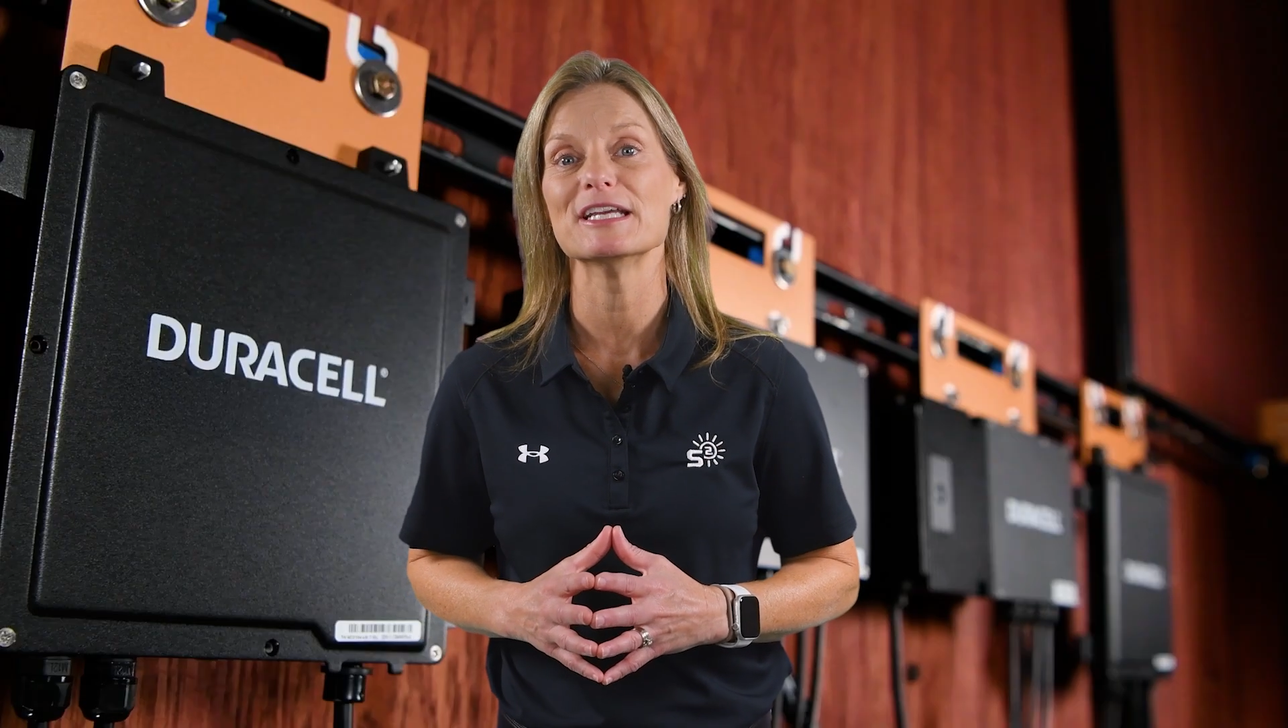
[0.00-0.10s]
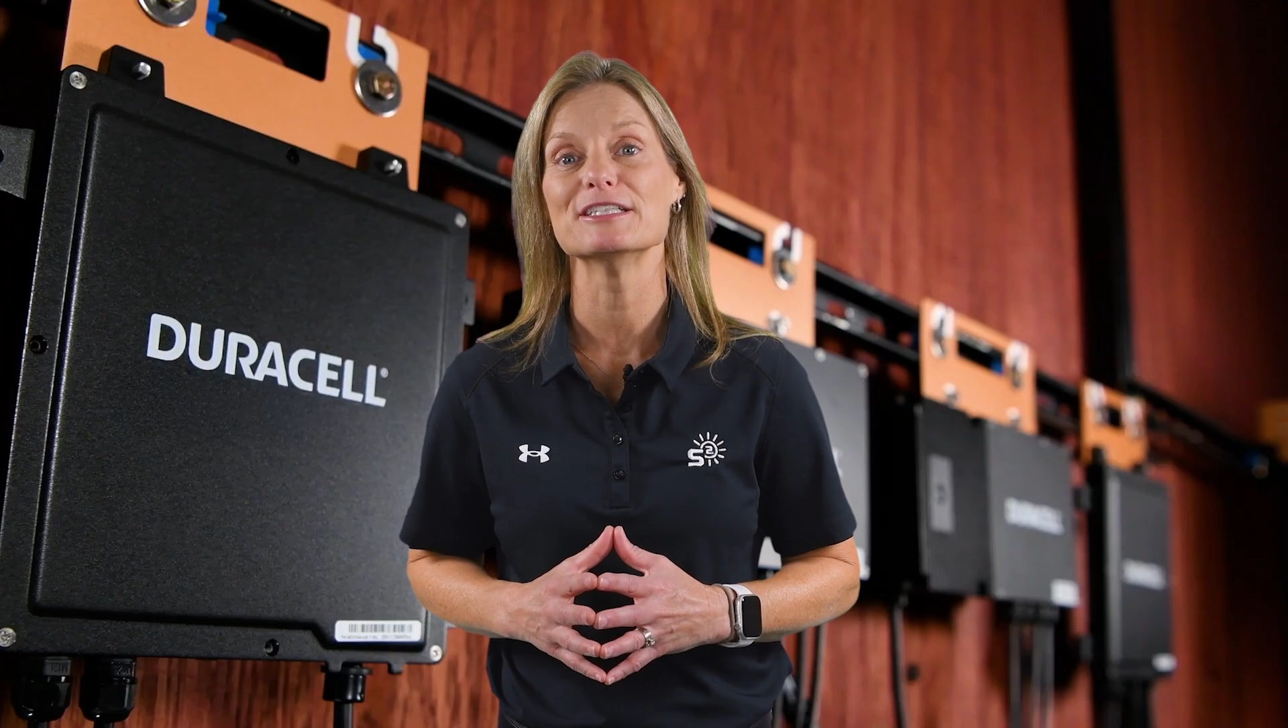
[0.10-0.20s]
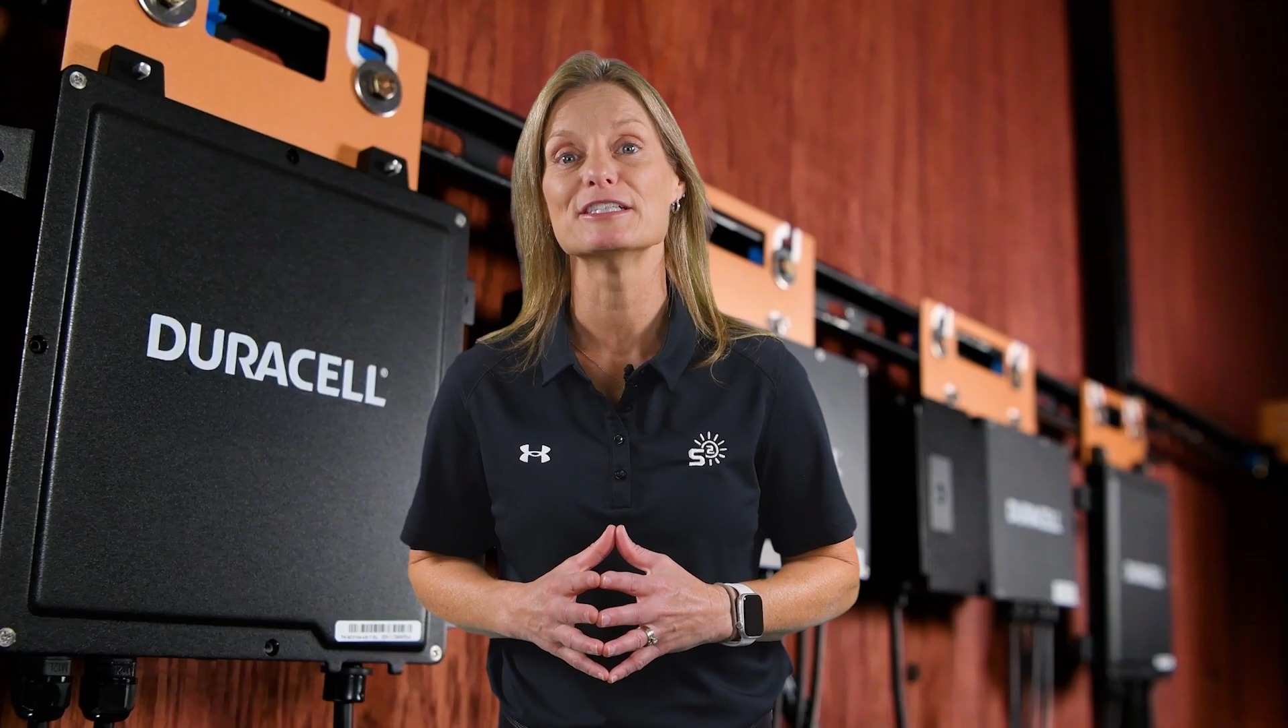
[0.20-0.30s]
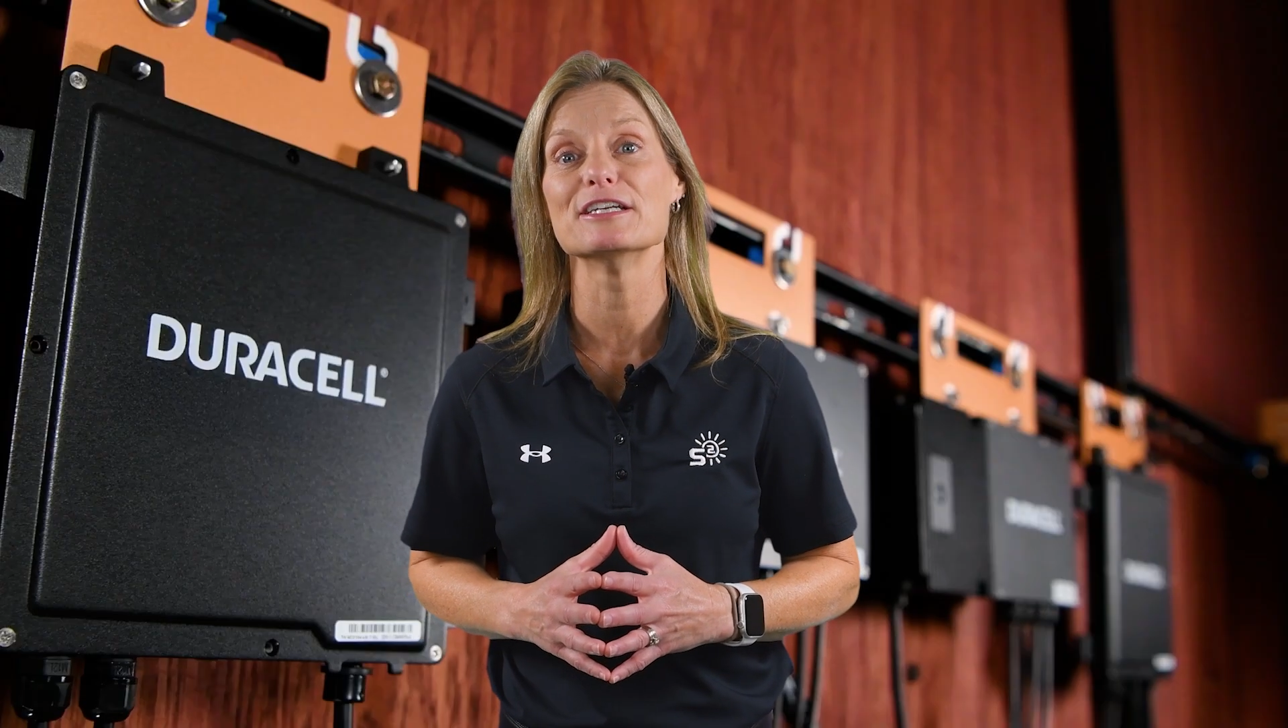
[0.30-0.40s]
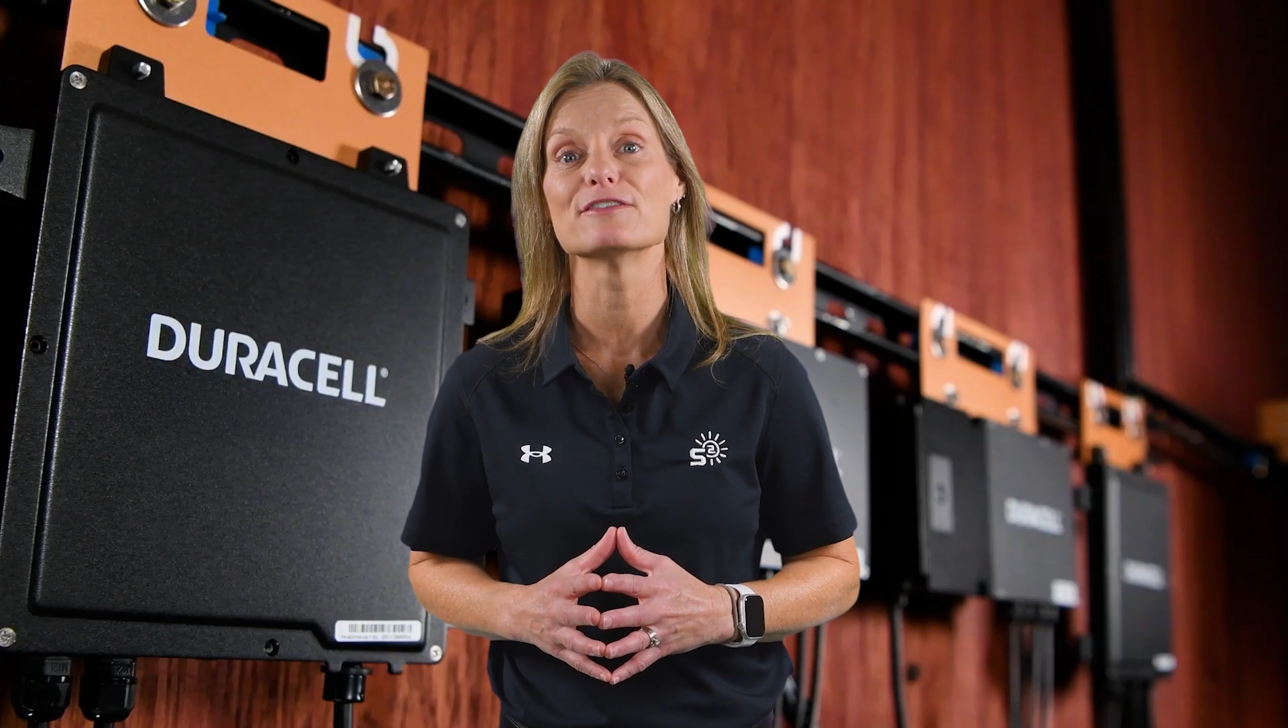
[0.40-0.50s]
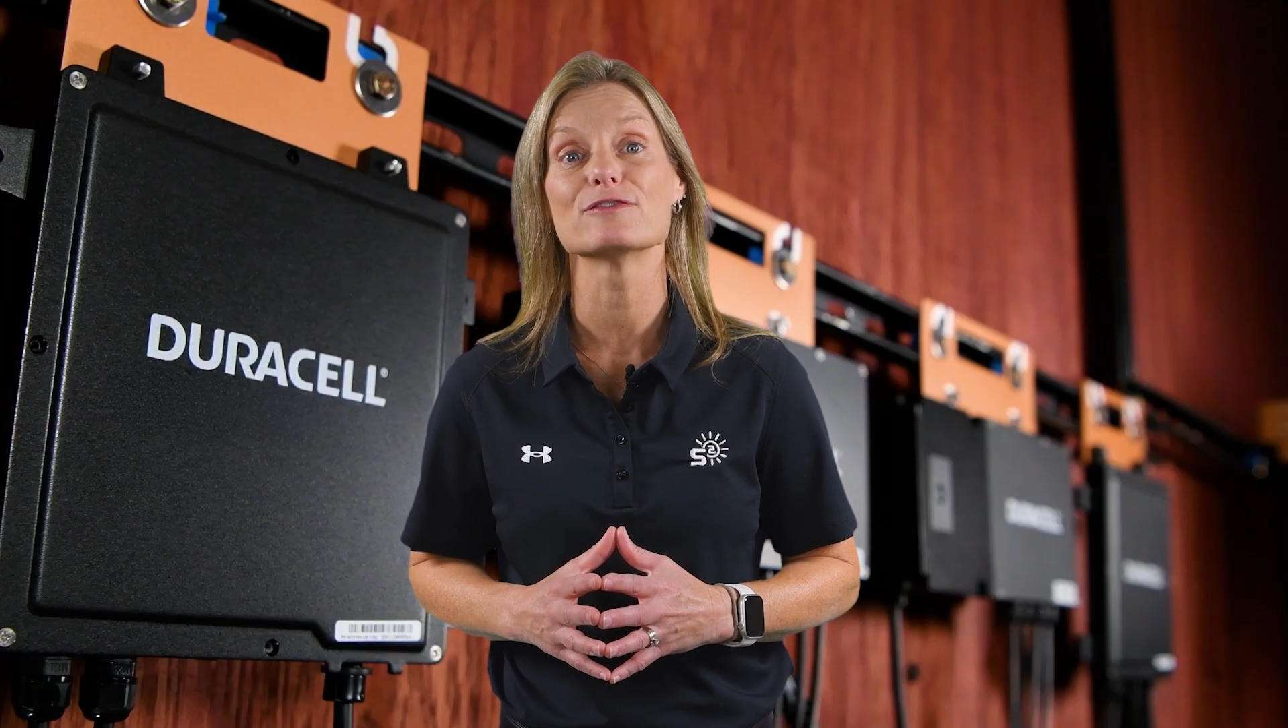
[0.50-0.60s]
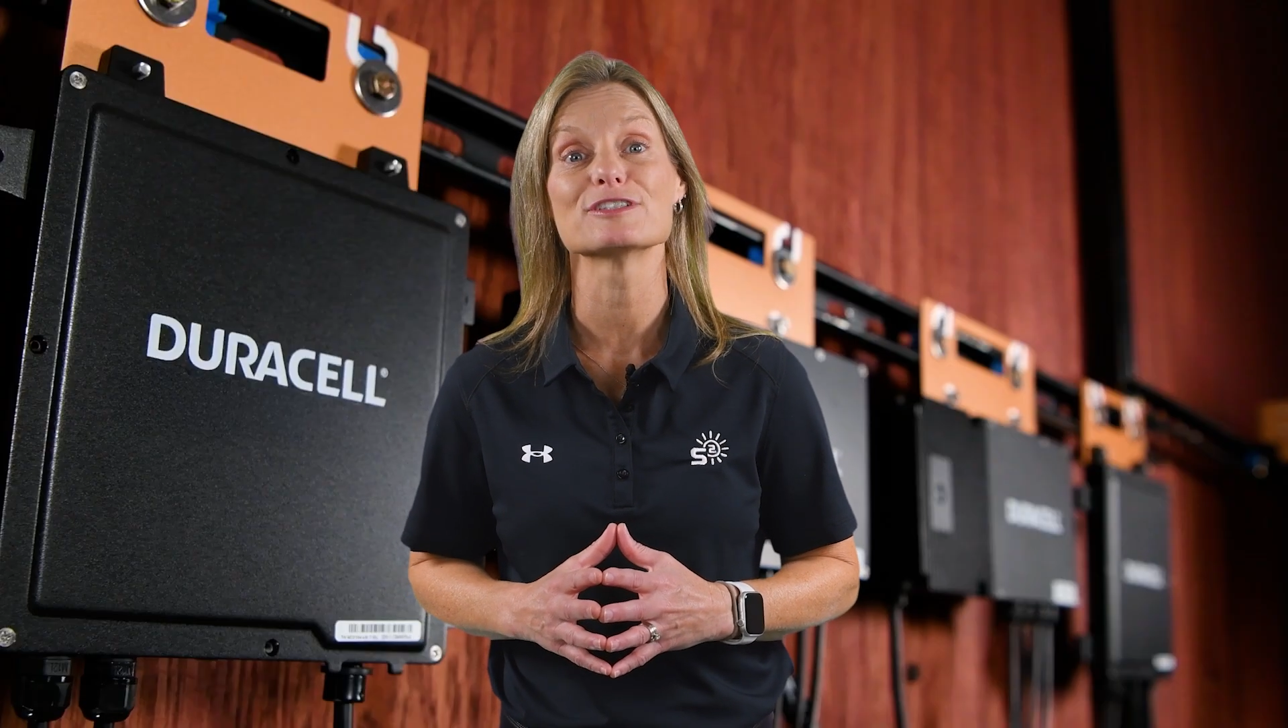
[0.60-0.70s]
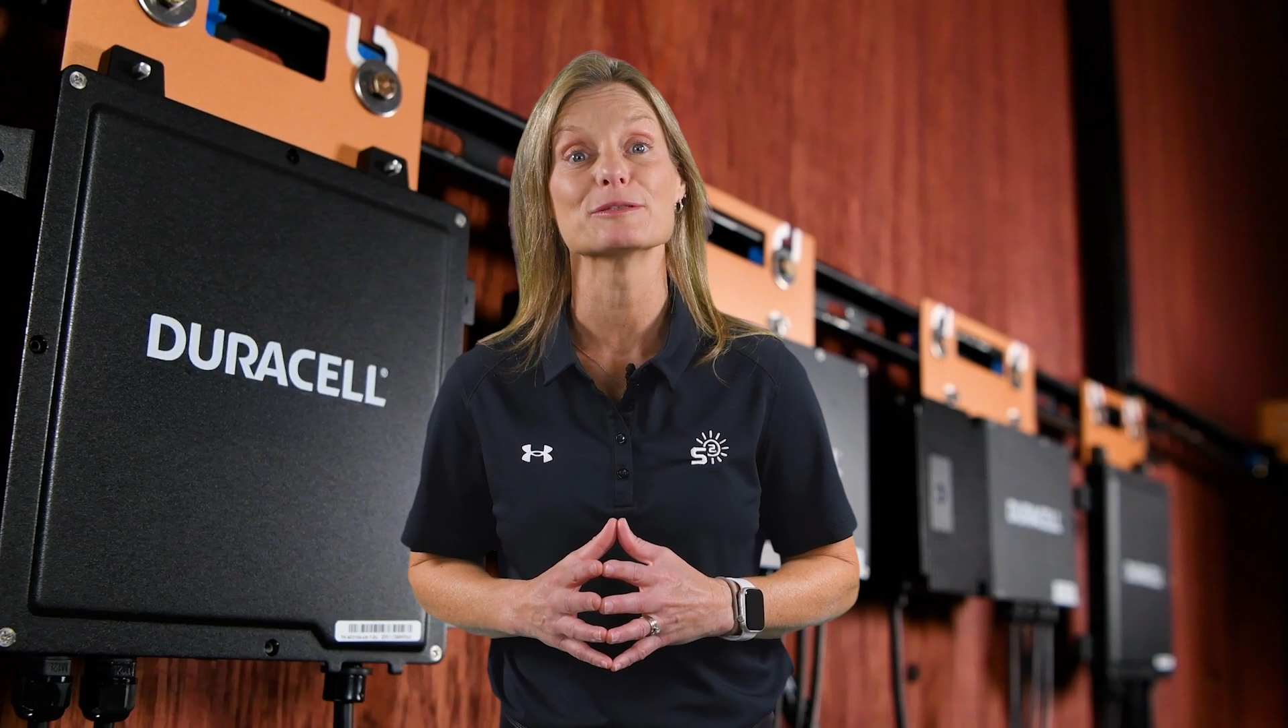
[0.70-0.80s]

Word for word: engineered for